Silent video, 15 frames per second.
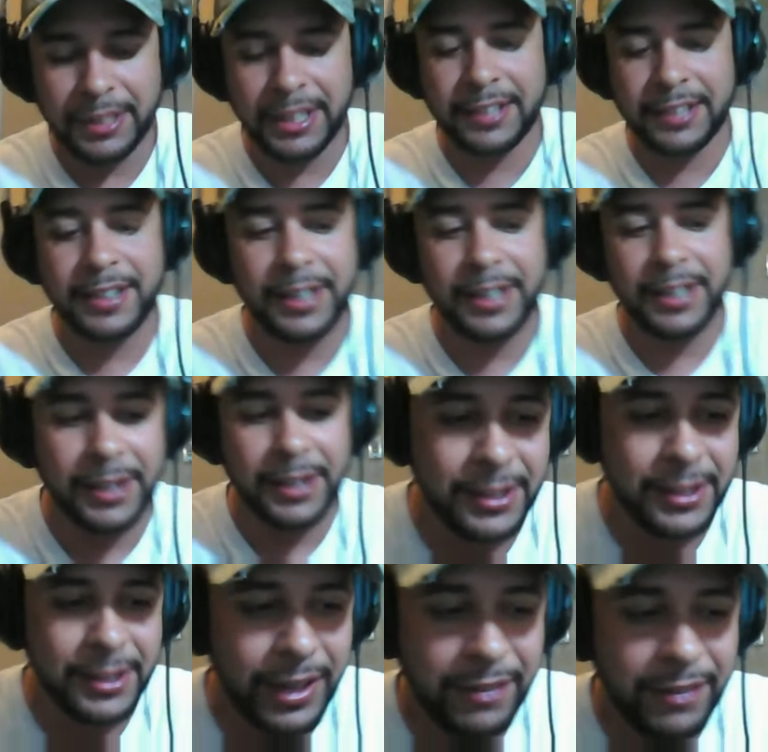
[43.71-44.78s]
Like I said, I,
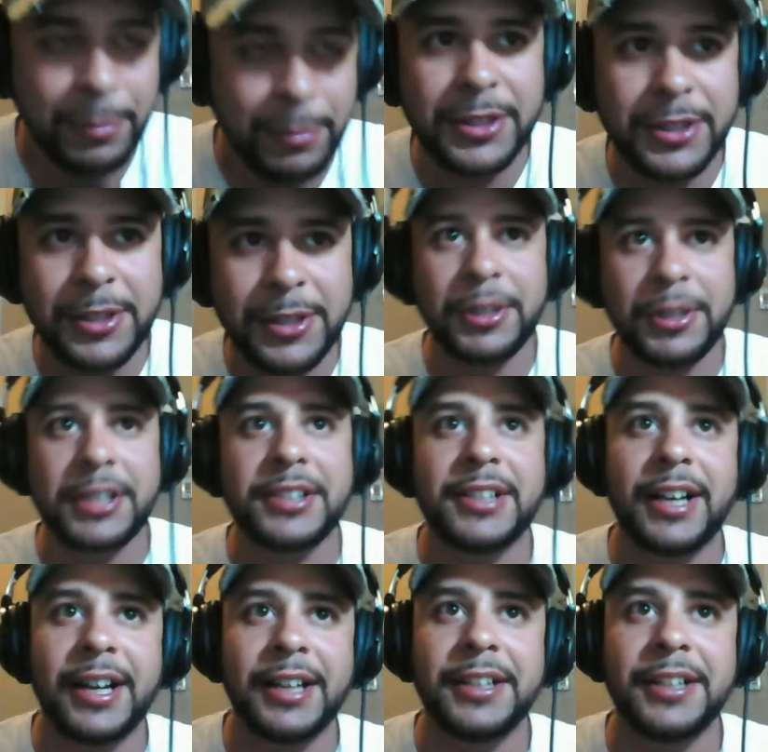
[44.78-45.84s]
you know, I haven't been too
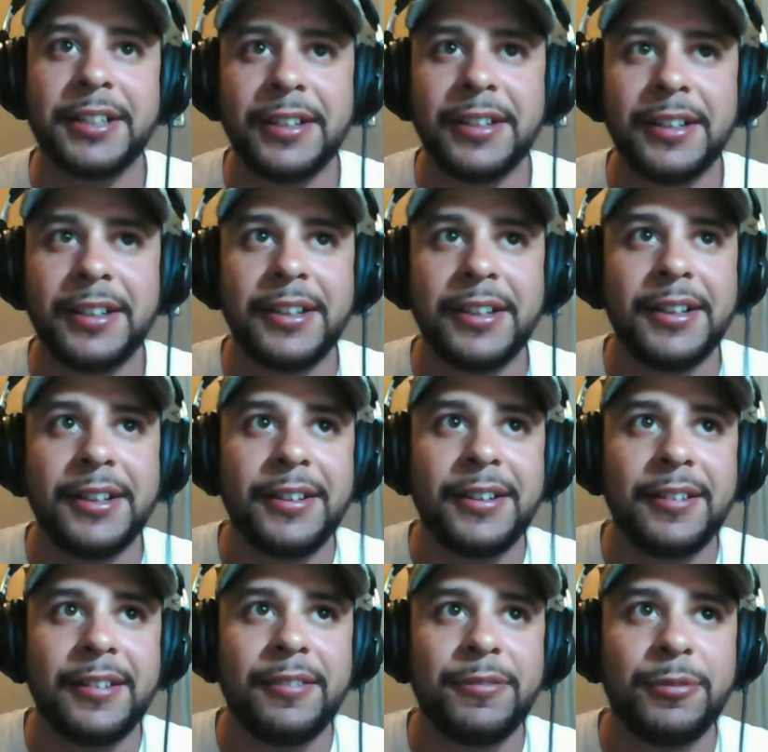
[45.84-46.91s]
excited
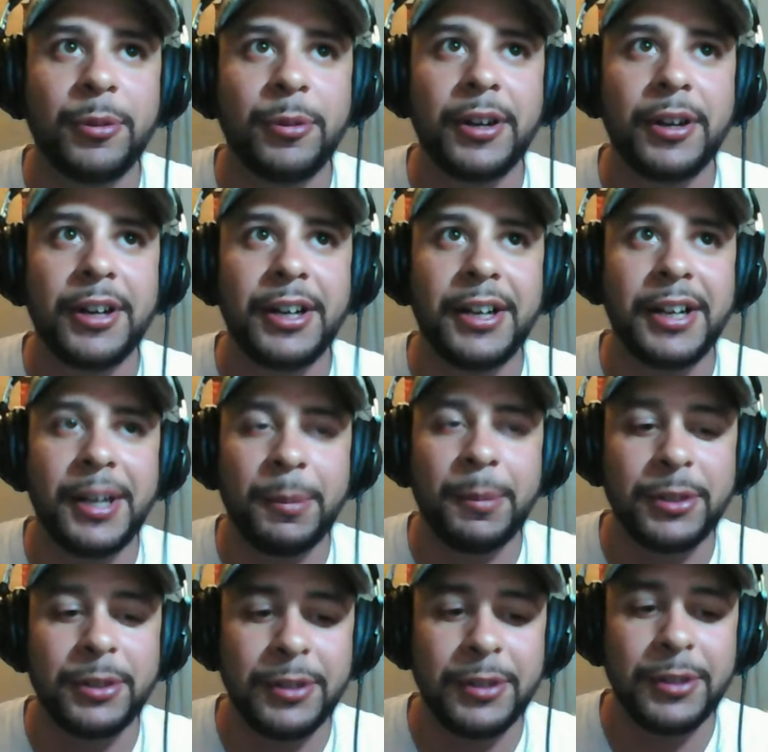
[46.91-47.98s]
for uh,
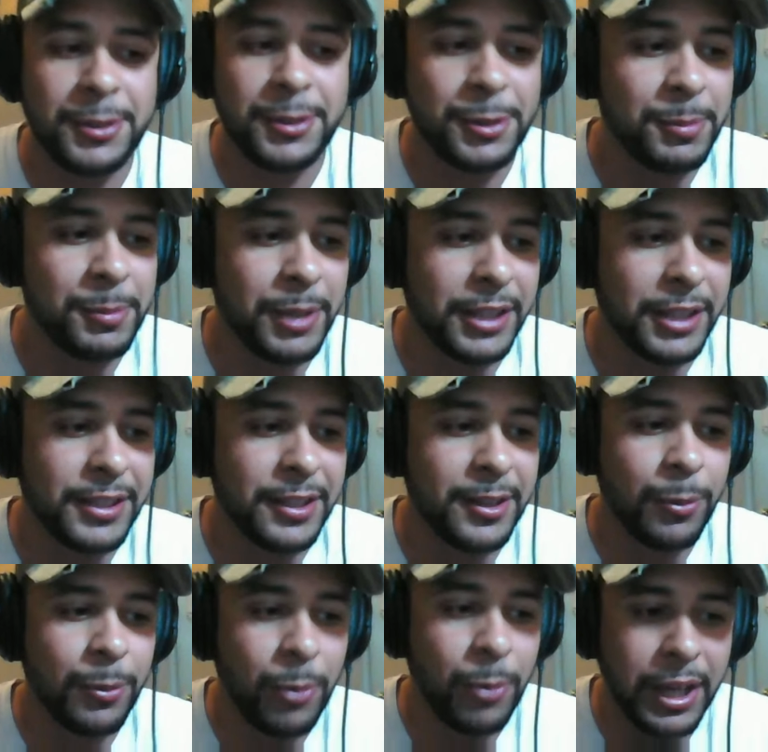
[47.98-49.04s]
episode of the Shooter's Mindset in
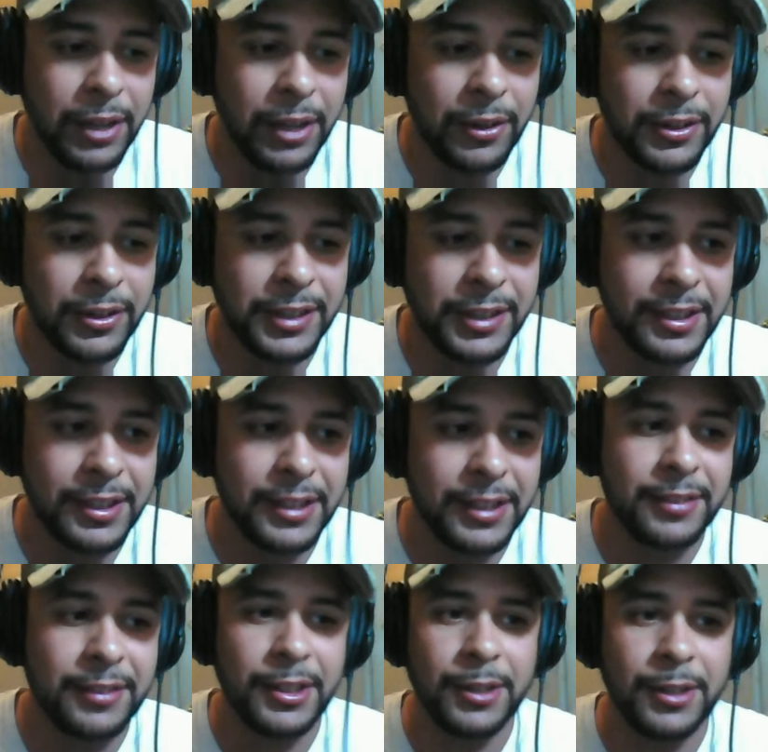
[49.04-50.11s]
a while because I think
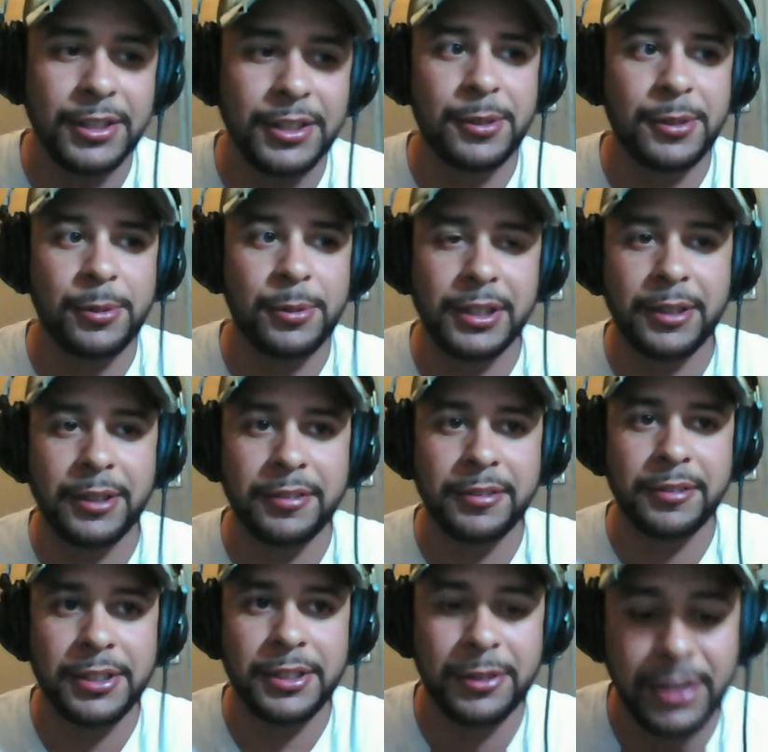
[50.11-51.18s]
you know just doing a little
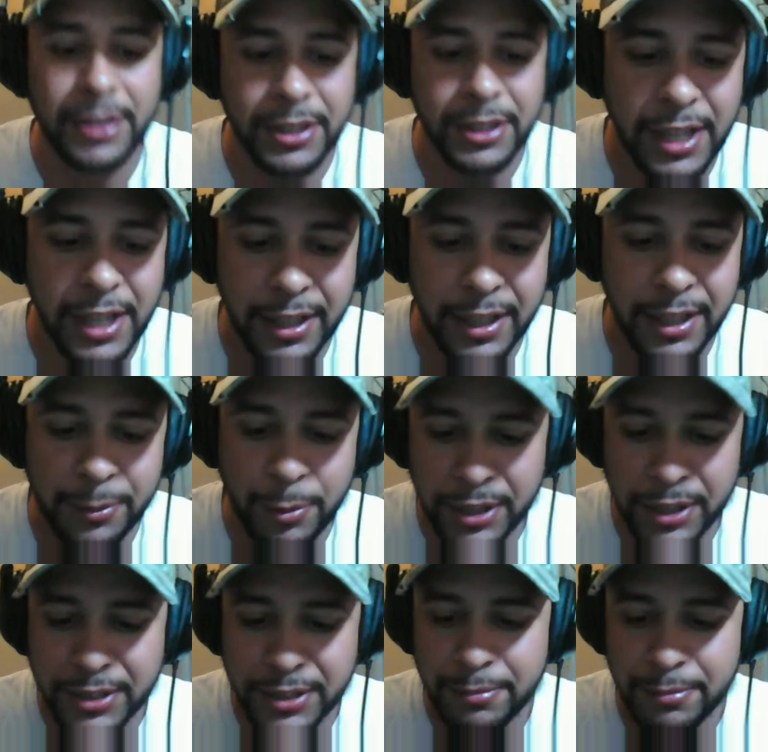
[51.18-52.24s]
research on you guys and
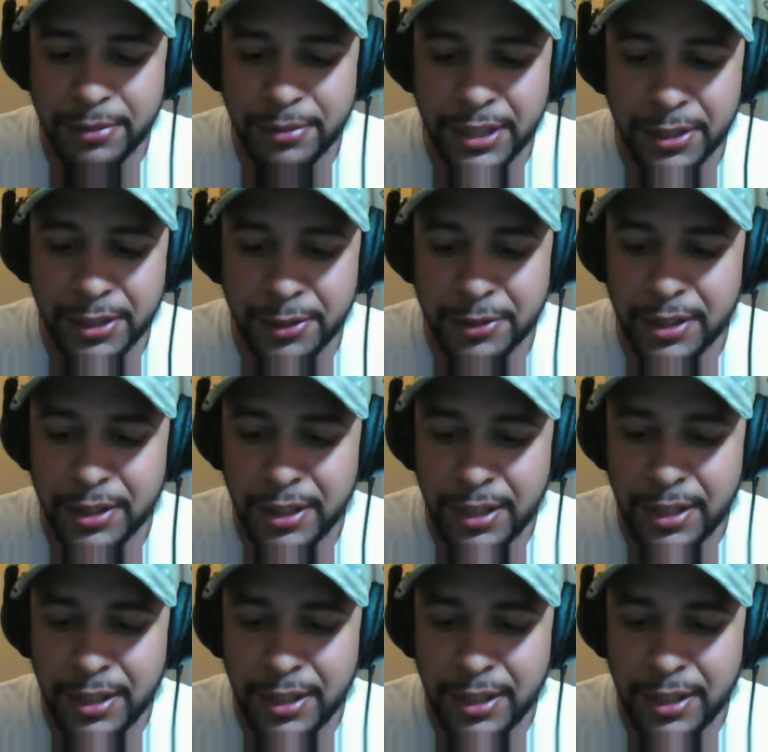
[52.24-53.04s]
watching some videos.